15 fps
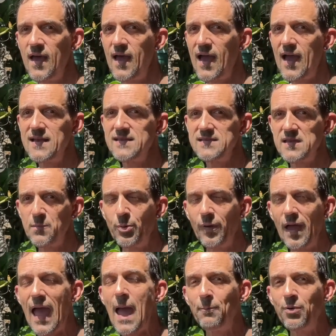as
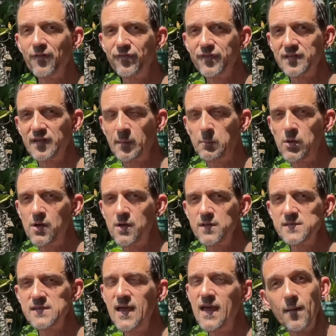epiphytic plants,